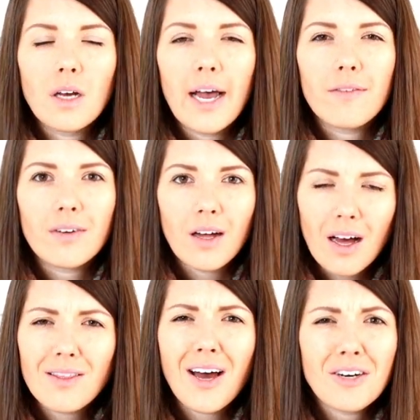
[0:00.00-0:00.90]
I have
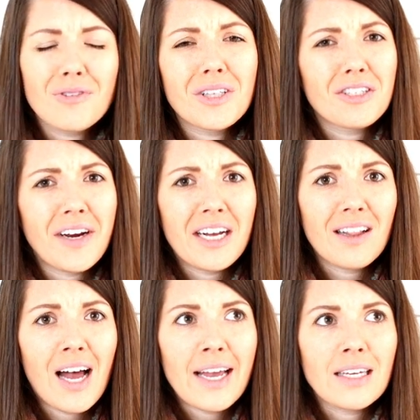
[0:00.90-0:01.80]
a lot of really great
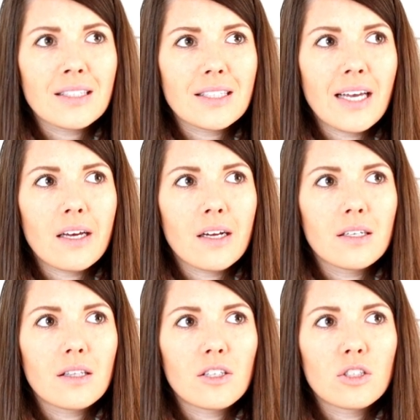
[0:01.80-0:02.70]
clients
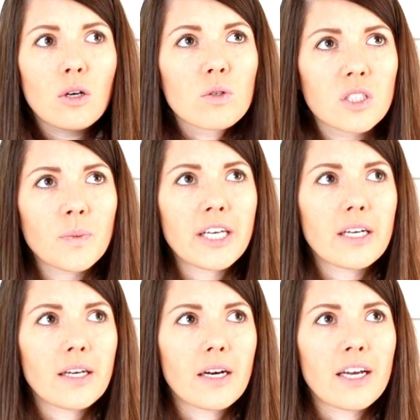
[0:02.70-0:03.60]
and they're so
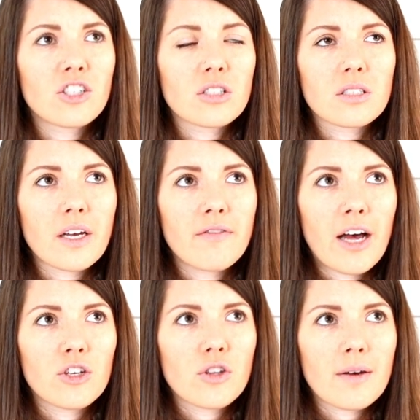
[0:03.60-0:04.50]
sweet and I
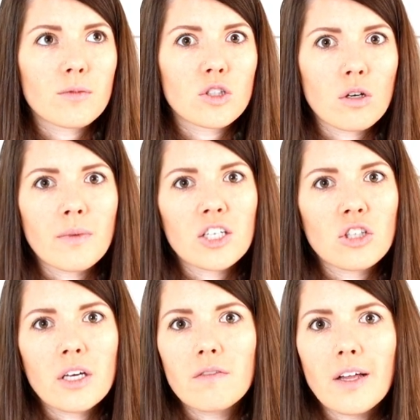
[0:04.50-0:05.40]
value them so
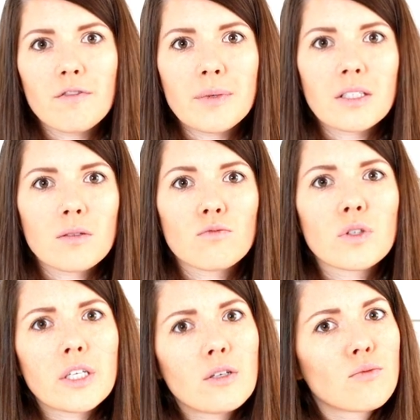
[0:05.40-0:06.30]
much and they've left me some
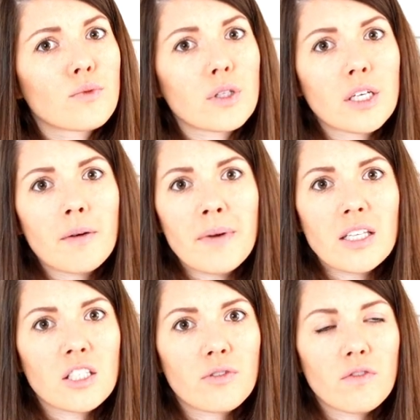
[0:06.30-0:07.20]
really, really
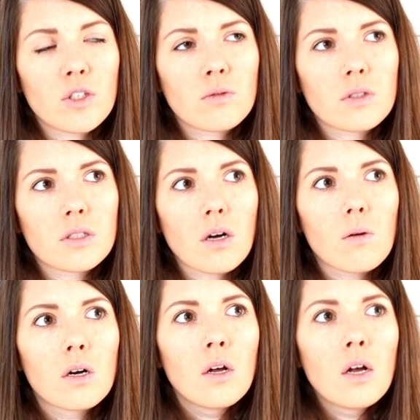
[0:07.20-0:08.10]
amazing reviews.
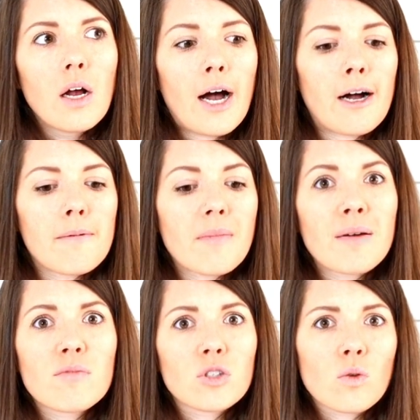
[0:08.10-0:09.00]
So
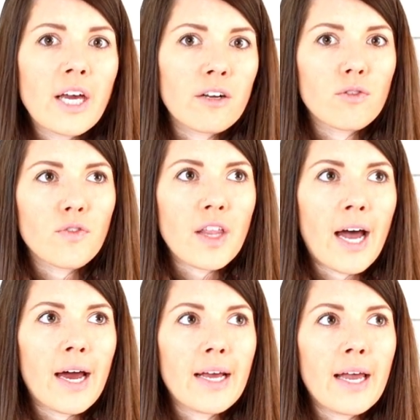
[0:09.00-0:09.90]
I'm so thankful for
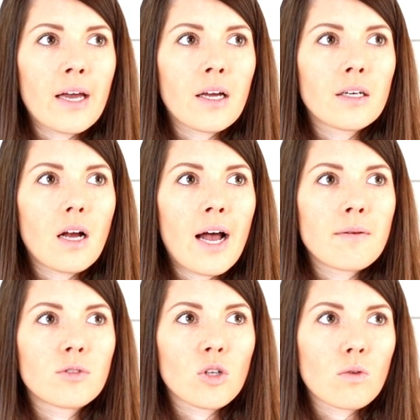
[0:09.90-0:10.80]
that and
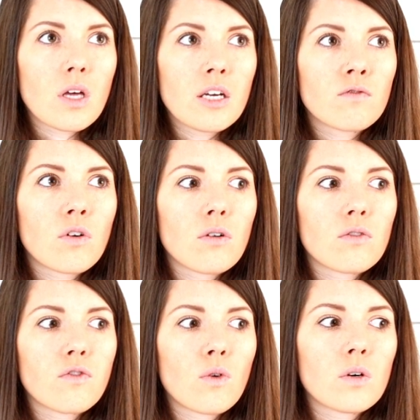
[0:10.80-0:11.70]
I'm so
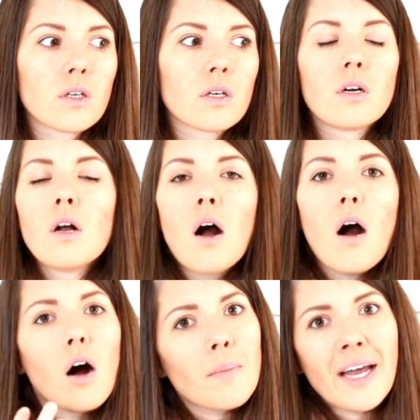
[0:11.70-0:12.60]
thankful for
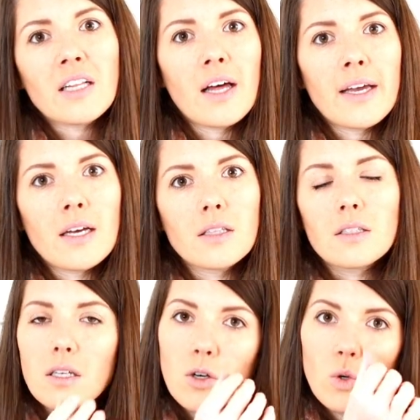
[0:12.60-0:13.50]
all my
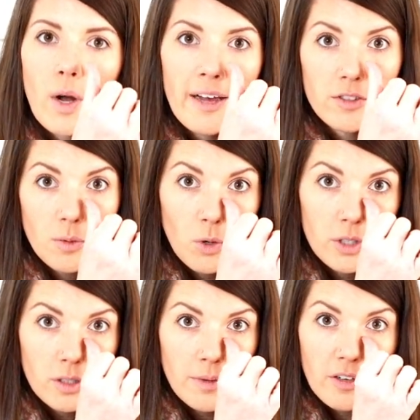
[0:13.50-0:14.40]
clients who have
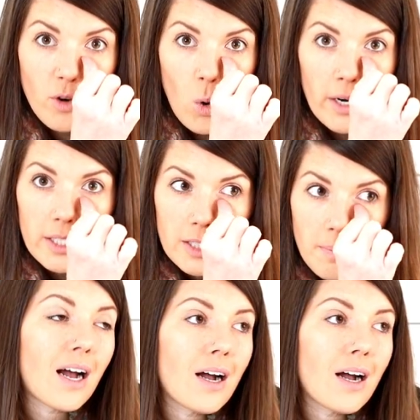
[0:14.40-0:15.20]
supported me, of course.